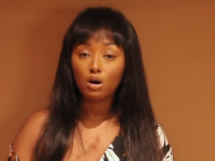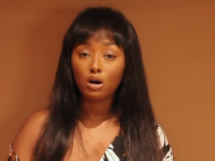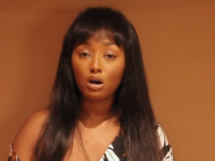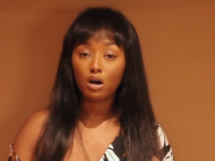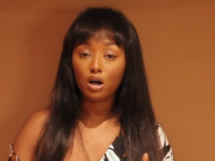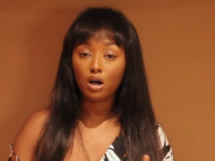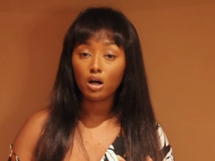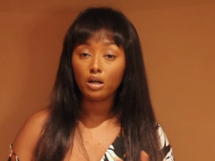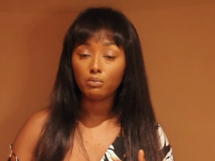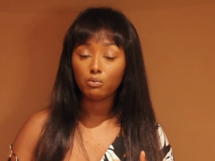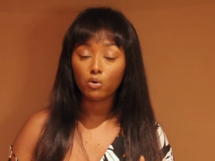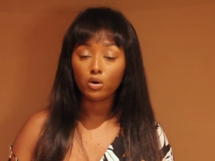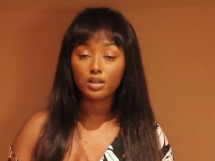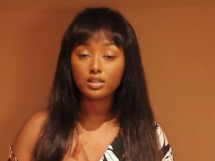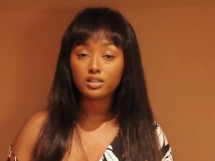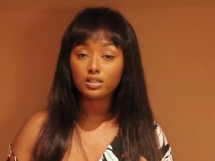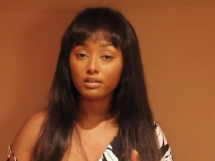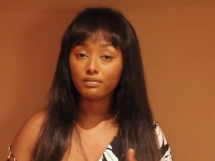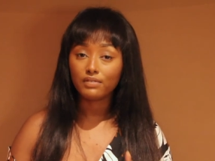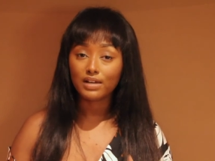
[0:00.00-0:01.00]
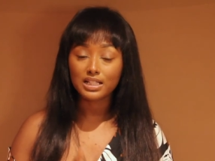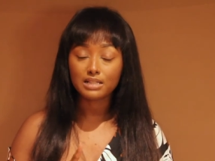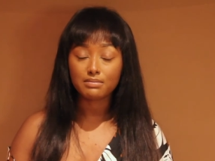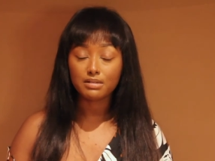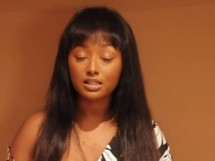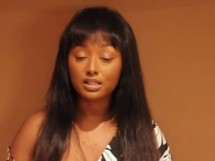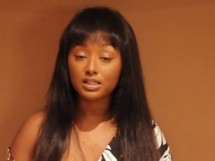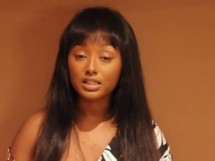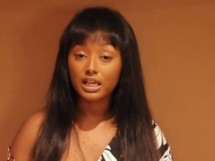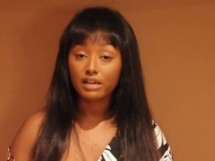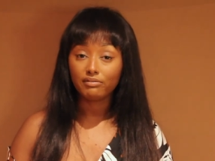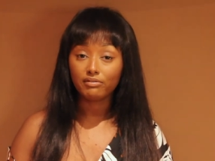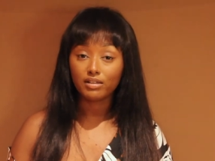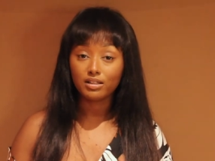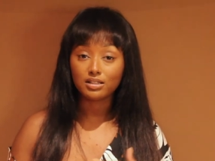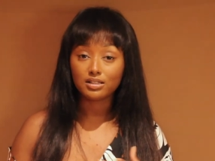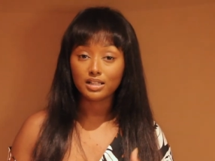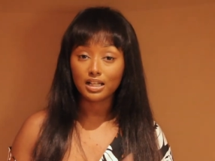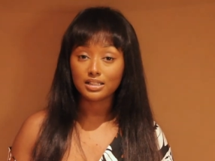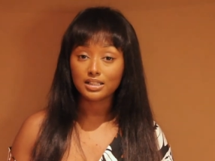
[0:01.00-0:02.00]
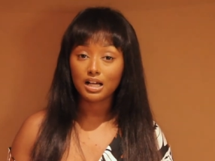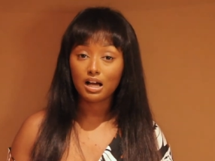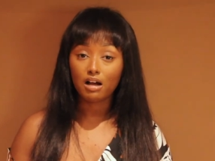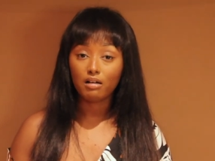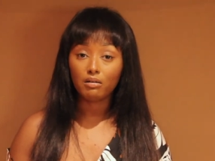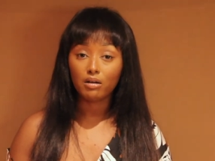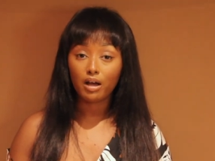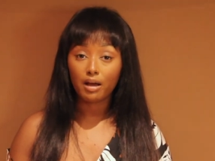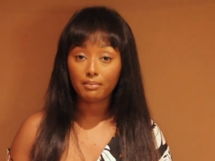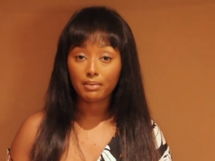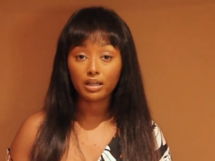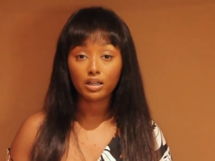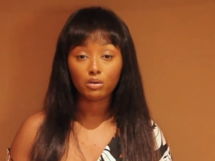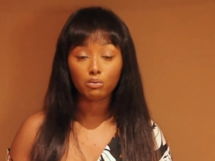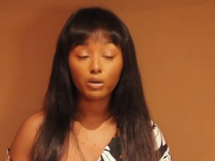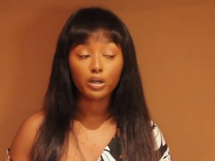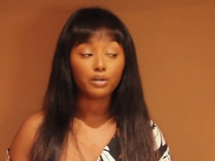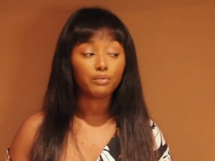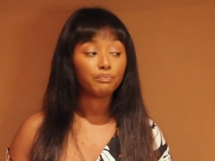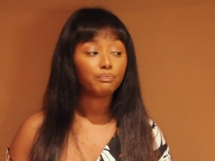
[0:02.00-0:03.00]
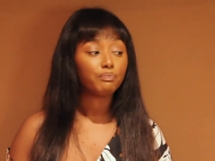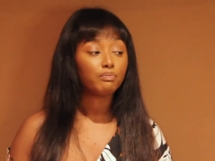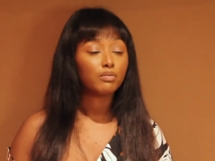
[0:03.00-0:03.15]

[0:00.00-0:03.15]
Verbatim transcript: uh, wants, investments, and savings. That's how I make it work.